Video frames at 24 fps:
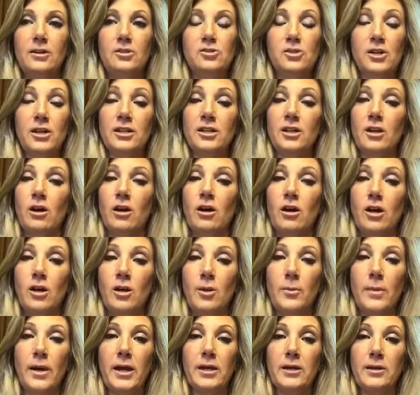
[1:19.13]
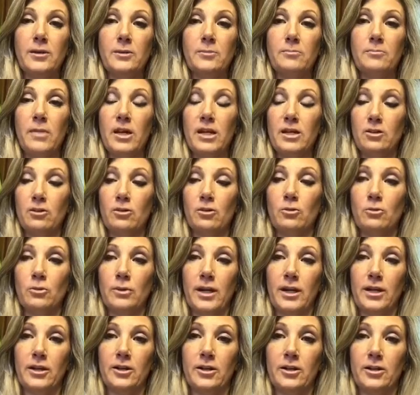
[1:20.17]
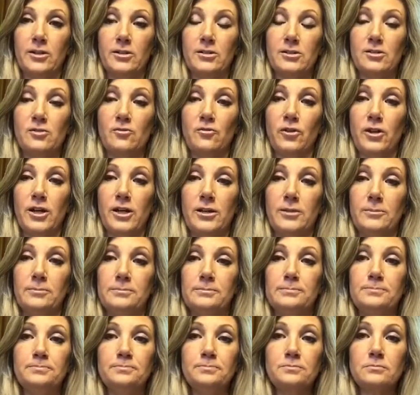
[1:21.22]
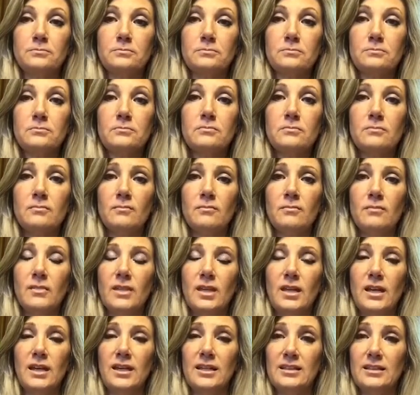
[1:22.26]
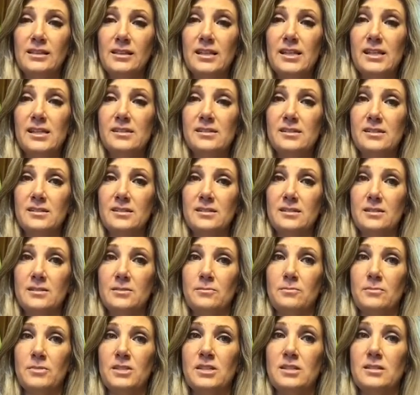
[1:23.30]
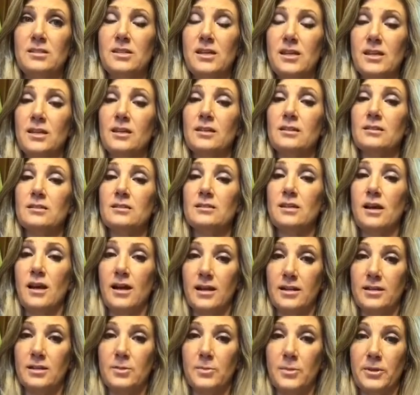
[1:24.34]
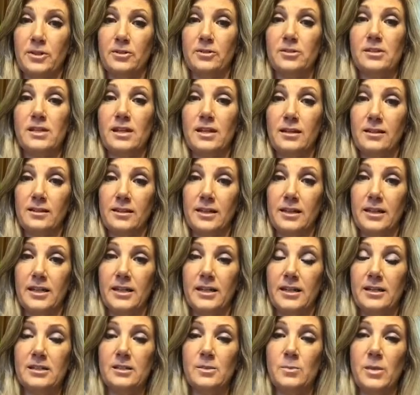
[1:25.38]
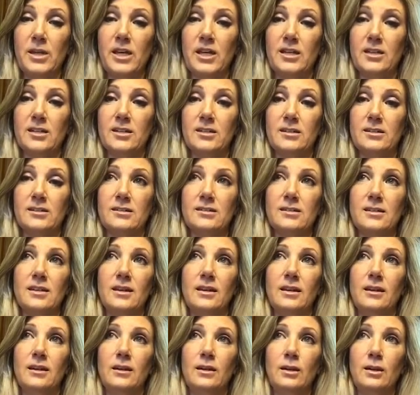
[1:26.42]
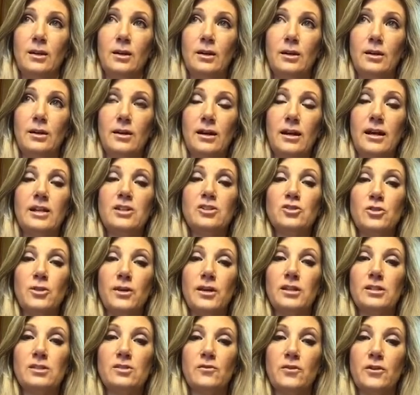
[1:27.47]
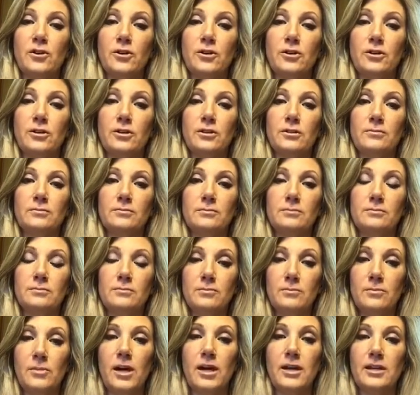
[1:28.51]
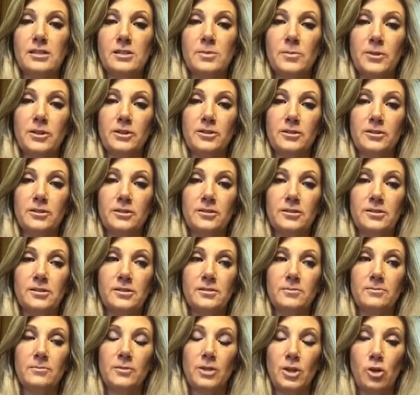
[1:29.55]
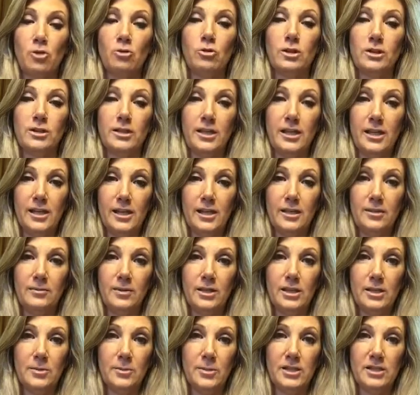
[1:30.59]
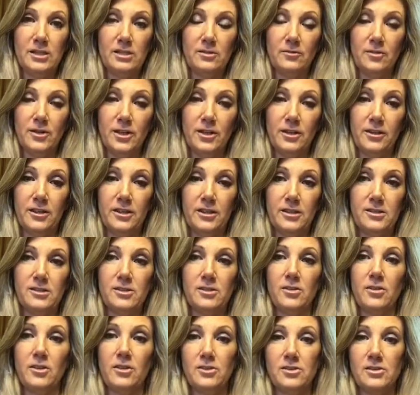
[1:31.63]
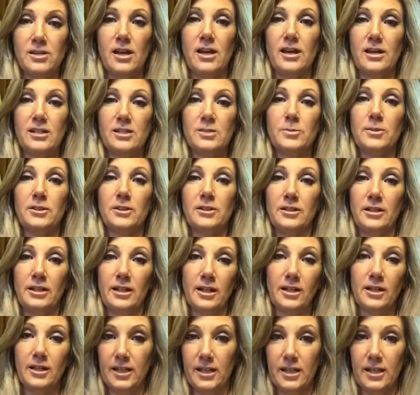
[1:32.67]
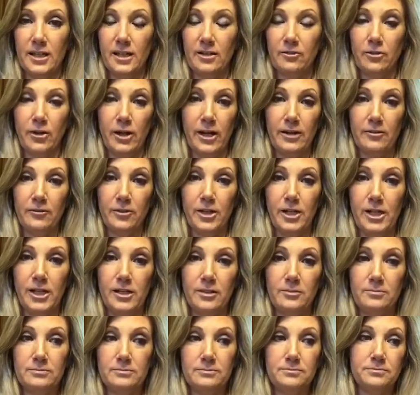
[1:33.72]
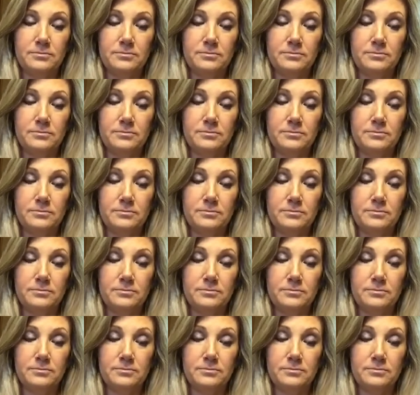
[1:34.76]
trying to get all my medical records from at least 6 hospitals and clinics, because I transferred hospitals locally in the midst of all this. So there's a hospital and a clinic for every